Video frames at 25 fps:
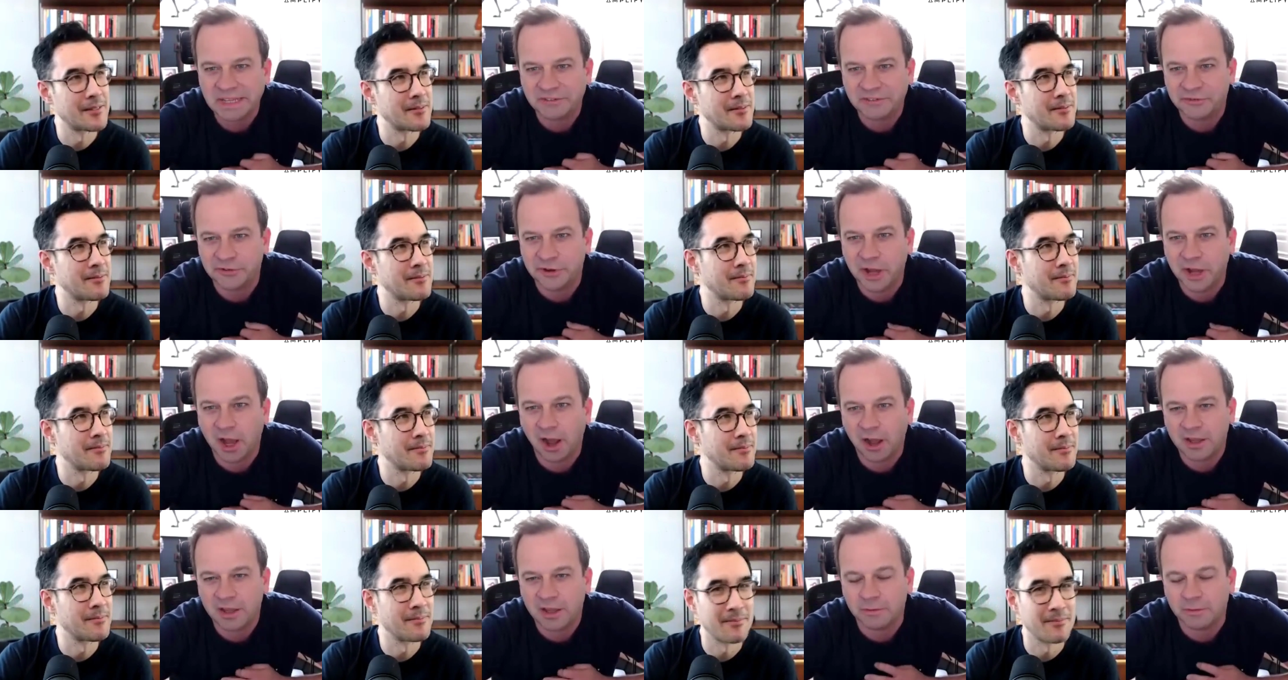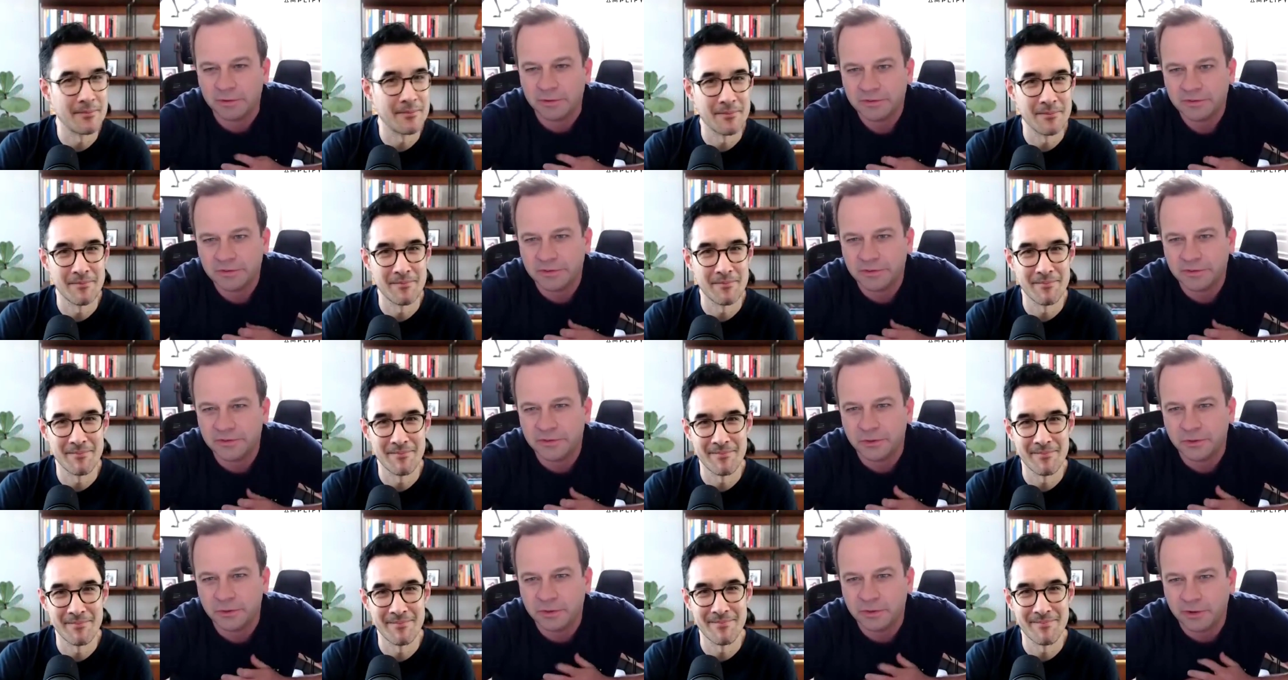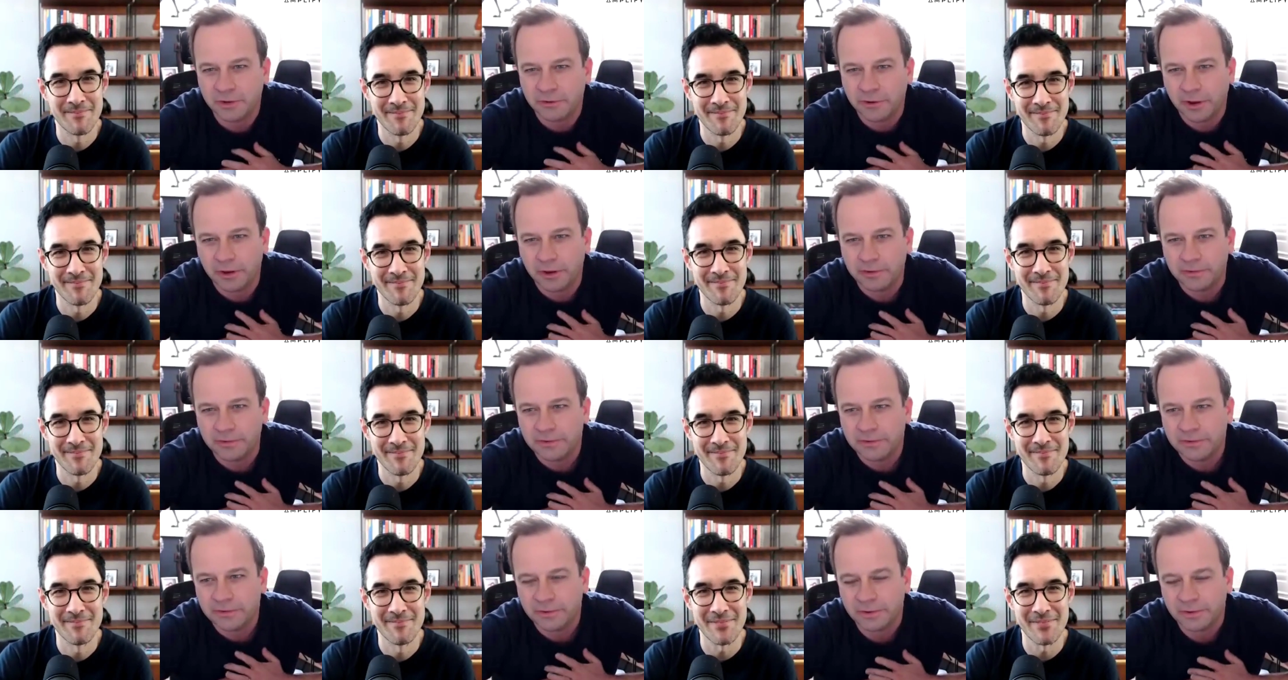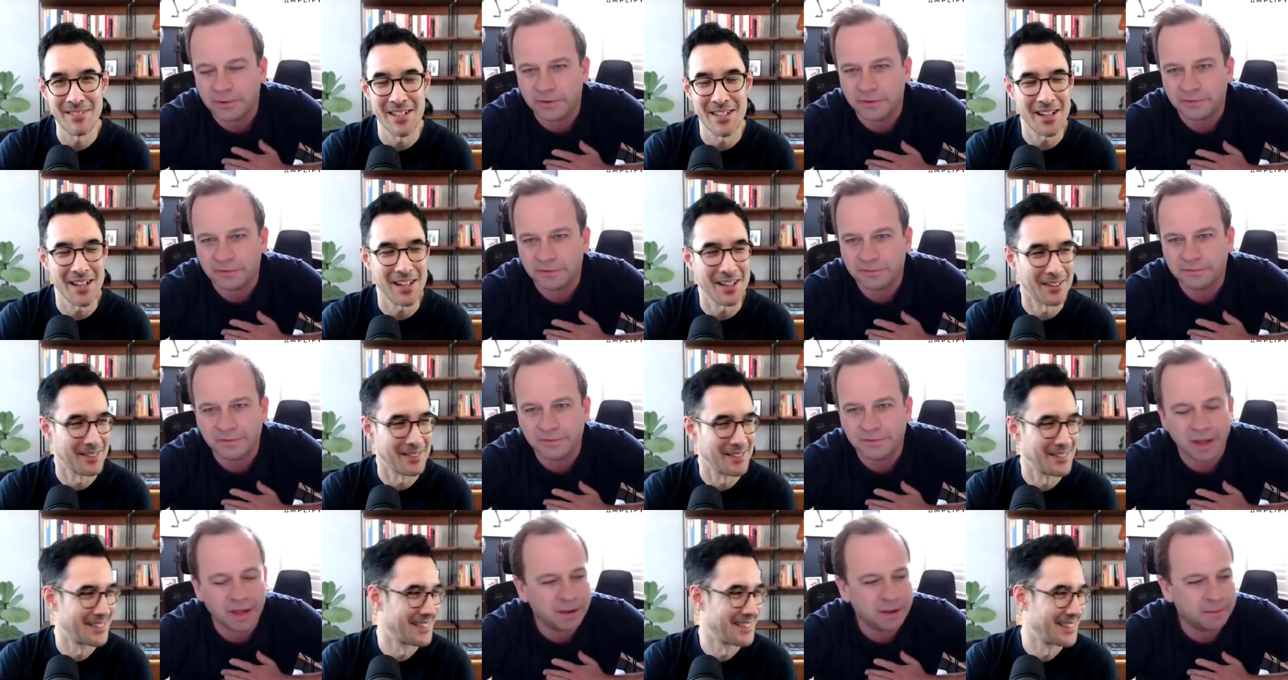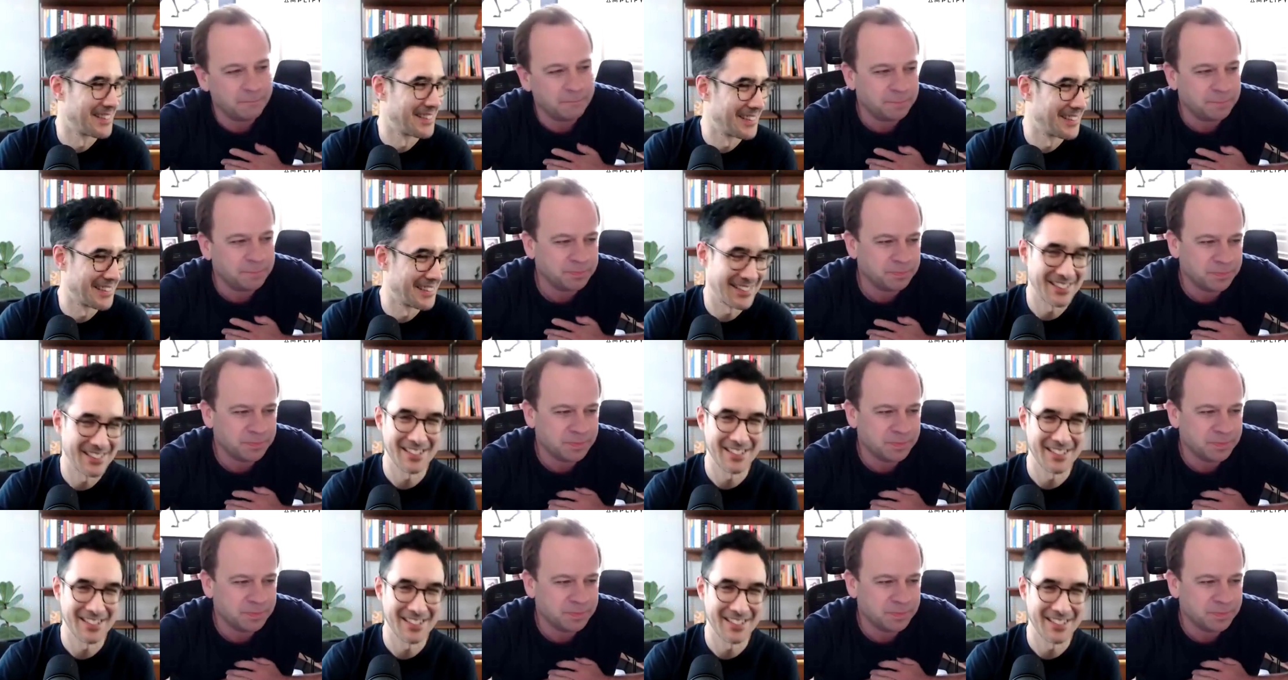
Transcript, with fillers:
Speaker 1: different arguments to suit their own sort of yeah. um